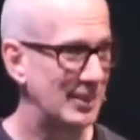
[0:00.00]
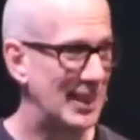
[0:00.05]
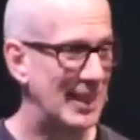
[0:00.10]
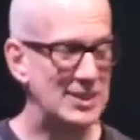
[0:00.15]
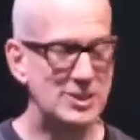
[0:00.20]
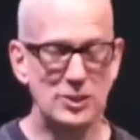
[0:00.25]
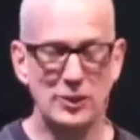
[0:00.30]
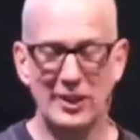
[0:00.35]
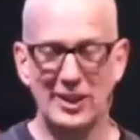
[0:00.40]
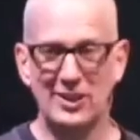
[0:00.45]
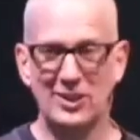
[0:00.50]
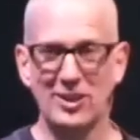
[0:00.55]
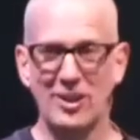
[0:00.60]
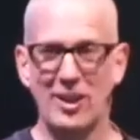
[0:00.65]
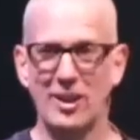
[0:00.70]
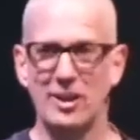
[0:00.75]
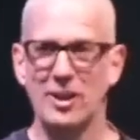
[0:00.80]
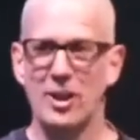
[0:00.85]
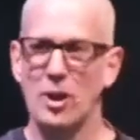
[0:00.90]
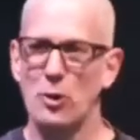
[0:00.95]
And so they
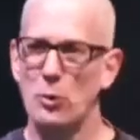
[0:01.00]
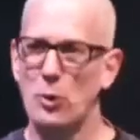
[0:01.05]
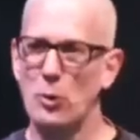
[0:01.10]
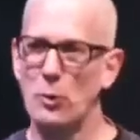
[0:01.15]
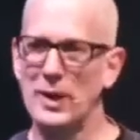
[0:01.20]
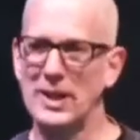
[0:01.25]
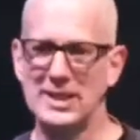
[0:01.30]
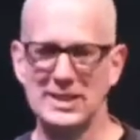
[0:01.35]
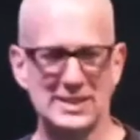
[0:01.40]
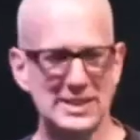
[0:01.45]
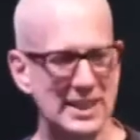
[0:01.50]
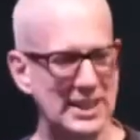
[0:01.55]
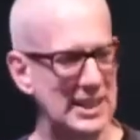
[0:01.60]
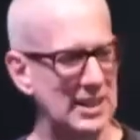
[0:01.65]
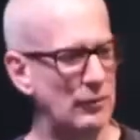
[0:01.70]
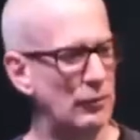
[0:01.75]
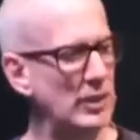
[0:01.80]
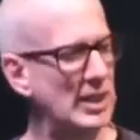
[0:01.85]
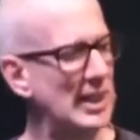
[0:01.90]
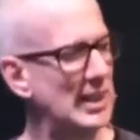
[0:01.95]
thought, well, wait a second.
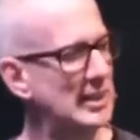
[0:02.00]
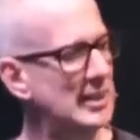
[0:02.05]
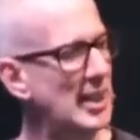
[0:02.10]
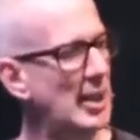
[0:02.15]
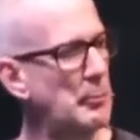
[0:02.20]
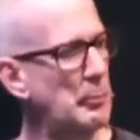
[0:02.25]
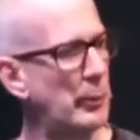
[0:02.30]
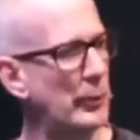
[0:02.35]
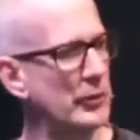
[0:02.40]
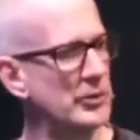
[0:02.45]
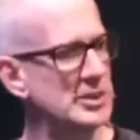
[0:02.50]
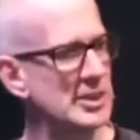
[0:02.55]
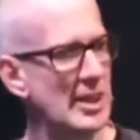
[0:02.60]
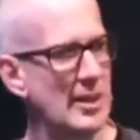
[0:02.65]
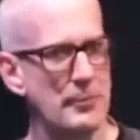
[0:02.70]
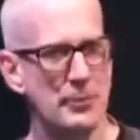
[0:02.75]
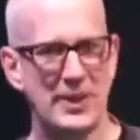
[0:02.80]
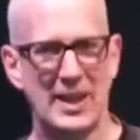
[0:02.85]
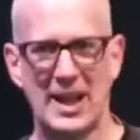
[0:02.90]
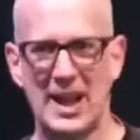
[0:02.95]
If we get couples
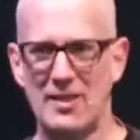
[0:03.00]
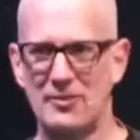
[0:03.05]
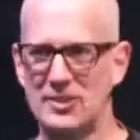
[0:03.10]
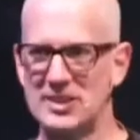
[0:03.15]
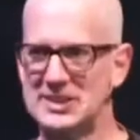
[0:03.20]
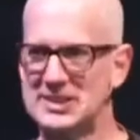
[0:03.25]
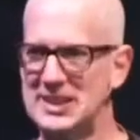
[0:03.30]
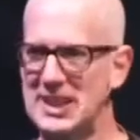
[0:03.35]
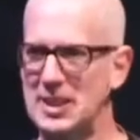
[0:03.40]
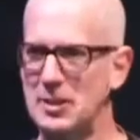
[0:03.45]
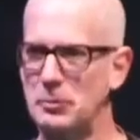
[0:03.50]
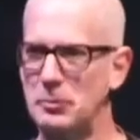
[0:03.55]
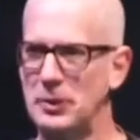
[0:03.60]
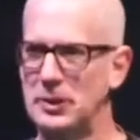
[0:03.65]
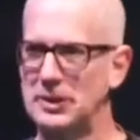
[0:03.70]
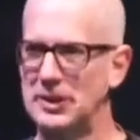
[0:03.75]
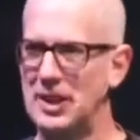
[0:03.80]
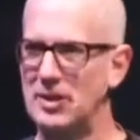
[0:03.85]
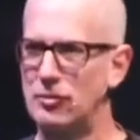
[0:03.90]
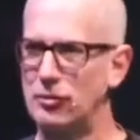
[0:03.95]
that have the same
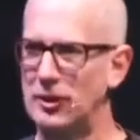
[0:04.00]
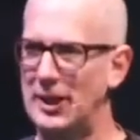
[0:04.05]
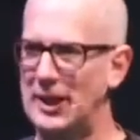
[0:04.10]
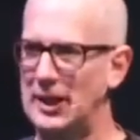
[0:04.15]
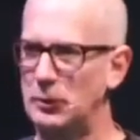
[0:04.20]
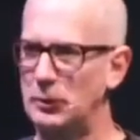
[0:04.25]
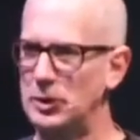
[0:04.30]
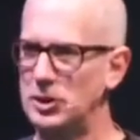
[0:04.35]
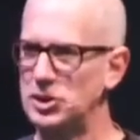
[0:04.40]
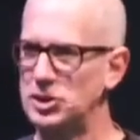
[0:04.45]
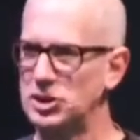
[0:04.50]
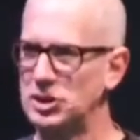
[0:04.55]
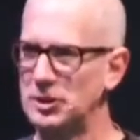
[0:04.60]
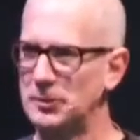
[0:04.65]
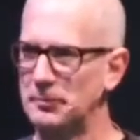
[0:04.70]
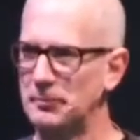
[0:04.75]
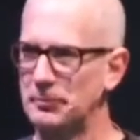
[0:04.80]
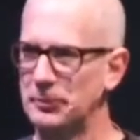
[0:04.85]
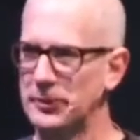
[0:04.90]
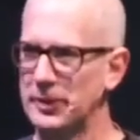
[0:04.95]
love language,
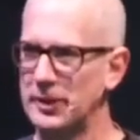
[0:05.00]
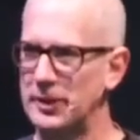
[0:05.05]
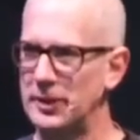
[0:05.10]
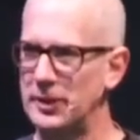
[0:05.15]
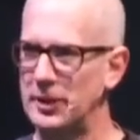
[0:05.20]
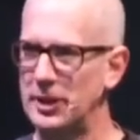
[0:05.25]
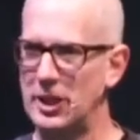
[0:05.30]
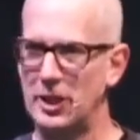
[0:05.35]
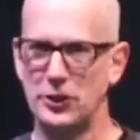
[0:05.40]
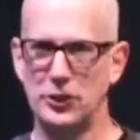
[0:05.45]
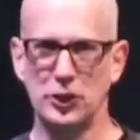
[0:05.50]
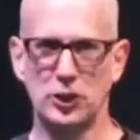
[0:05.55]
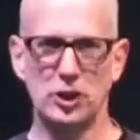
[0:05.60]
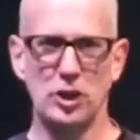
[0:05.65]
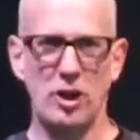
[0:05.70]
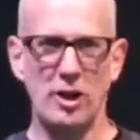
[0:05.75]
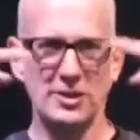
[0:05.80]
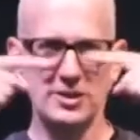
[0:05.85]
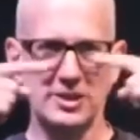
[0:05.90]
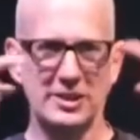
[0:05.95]
they're
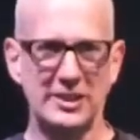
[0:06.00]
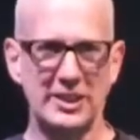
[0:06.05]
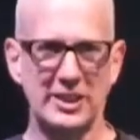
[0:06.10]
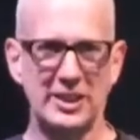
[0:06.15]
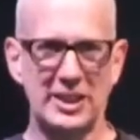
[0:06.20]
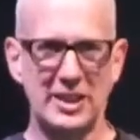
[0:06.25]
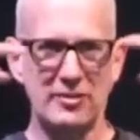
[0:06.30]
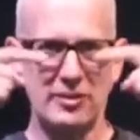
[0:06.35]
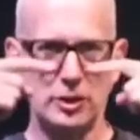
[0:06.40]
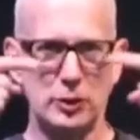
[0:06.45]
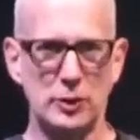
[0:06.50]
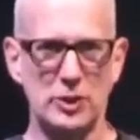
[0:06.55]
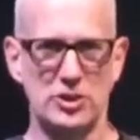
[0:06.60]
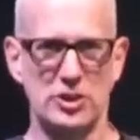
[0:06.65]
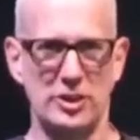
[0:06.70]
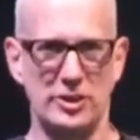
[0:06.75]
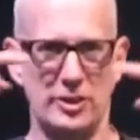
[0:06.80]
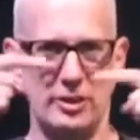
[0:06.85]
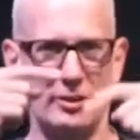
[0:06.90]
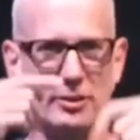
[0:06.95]
constantly going to give it to each
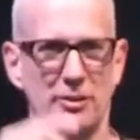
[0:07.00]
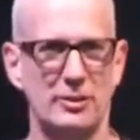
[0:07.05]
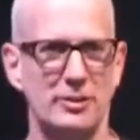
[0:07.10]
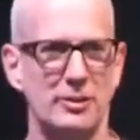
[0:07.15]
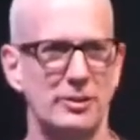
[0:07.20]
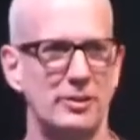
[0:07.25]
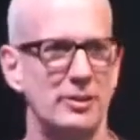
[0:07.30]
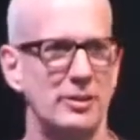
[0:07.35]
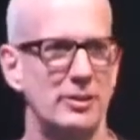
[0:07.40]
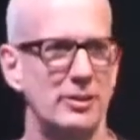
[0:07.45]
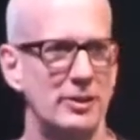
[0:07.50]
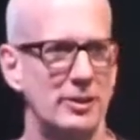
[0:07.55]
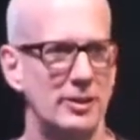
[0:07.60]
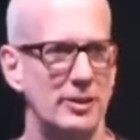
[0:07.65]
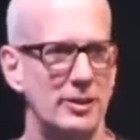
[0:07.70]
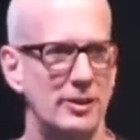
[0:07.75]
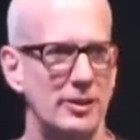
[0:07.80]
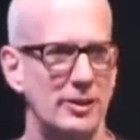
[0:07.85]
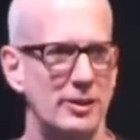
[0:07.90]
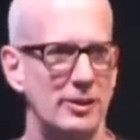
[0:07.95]
other,
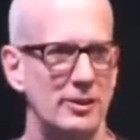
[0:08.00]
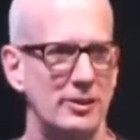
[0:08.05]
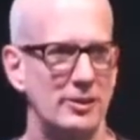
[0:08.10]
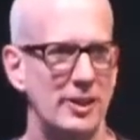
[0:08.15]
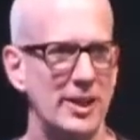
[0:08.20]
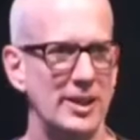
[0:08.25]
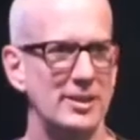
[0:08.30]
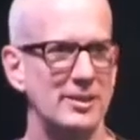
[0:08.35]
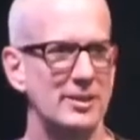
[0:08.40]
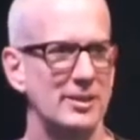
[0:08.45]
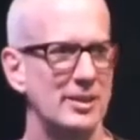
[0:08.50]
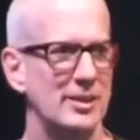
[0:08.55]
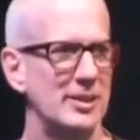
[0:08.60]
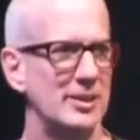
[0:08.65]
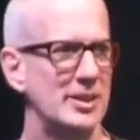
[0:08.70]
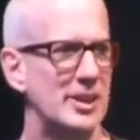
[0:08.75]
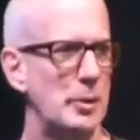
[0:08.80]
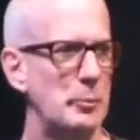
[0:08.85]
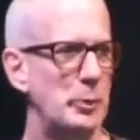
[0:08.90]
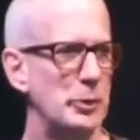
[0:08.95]
right?
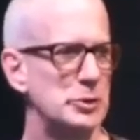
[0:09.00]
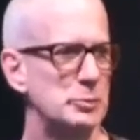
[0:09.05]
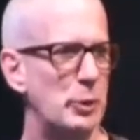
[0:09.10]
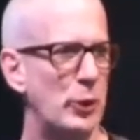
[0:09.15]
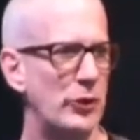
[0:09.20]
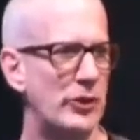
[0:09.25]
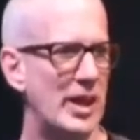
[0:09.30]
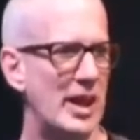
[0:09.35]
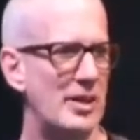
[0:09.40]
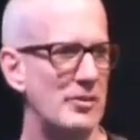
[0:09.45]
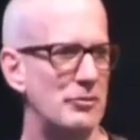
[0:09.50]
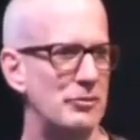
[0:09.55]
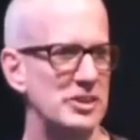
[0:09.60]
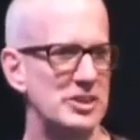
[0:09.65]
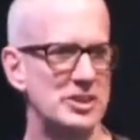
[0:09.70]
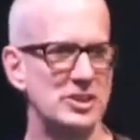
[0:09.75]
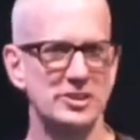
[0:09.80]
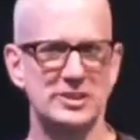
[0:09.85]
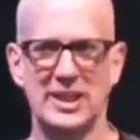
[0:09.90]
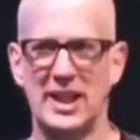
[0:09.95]
Couples both have
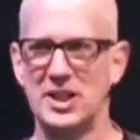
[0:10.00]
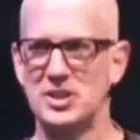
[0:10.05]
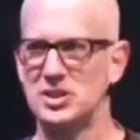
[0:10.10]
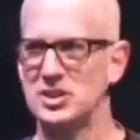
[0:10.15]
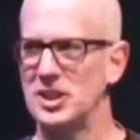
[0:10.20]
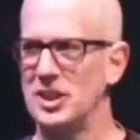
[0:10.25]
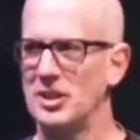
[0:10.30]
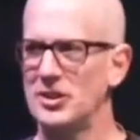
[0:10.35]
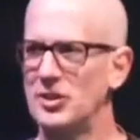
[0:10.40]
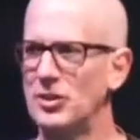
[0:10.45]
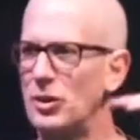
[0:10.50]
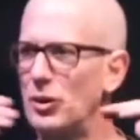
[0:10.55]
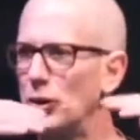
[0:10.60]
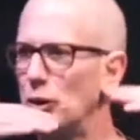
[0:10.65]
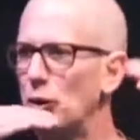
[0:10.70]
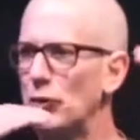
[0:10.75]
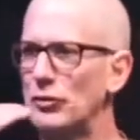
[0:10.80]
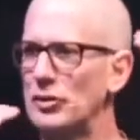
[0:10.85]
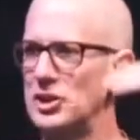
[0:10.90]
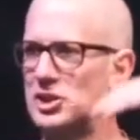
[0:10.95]
physical touch. They're all
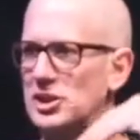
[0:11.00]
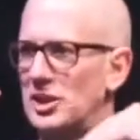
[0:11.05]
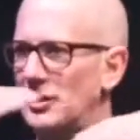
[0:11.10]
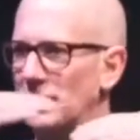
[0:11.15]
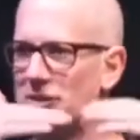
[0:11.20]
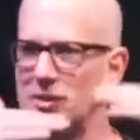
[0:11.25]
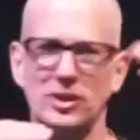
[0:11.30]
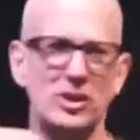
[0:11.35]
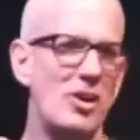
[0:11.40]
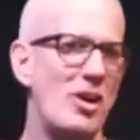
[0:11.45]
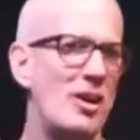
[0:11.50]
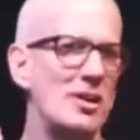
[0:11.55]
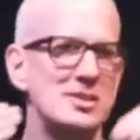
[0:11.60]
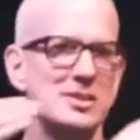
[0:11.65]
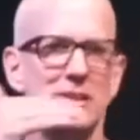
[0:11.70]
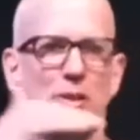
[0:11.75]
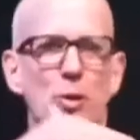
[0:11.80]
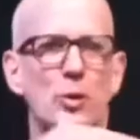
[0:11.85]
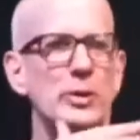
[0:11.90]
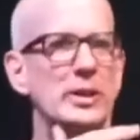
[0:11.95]
over each other. They're
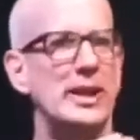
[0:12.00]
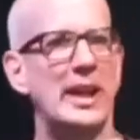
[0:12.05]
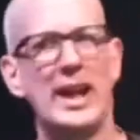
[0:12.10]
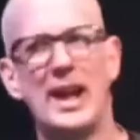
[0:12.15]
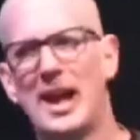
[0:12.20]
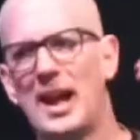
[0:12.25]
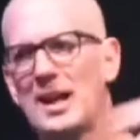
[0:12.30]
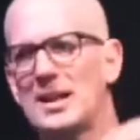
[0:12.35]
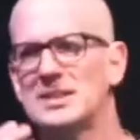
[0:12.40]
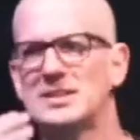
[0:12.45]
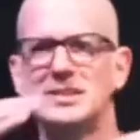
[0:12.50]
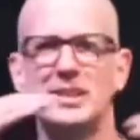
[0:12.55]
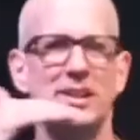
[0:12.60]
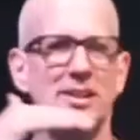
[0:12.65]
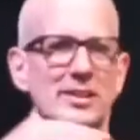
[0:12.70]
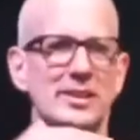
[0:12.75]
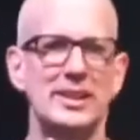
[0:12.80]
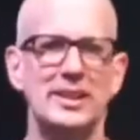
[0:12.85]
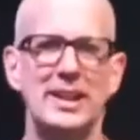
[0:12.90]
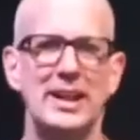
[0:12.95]
constantly holding hands,
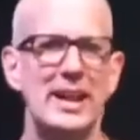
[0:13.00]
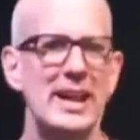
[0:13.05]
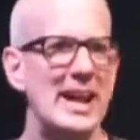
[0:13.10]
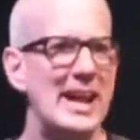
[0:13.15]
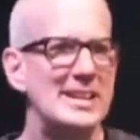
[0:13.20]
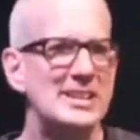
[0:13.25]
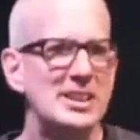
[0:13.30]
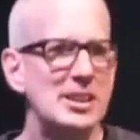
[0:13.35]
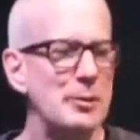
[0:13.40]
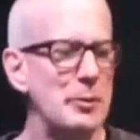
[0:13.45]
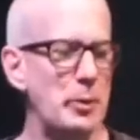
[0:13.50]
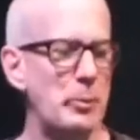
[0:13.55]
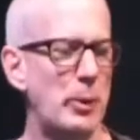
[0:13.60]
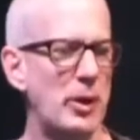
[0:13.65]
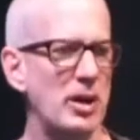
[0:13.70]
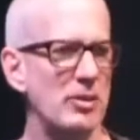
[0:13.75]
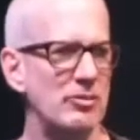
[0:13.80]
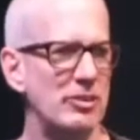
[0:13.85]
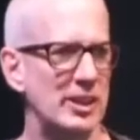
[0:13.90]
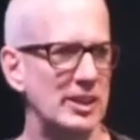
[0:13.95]
snuggling. It's going to be
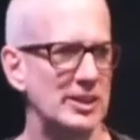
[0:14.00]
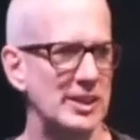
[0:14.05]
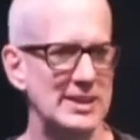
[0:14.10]
perfect.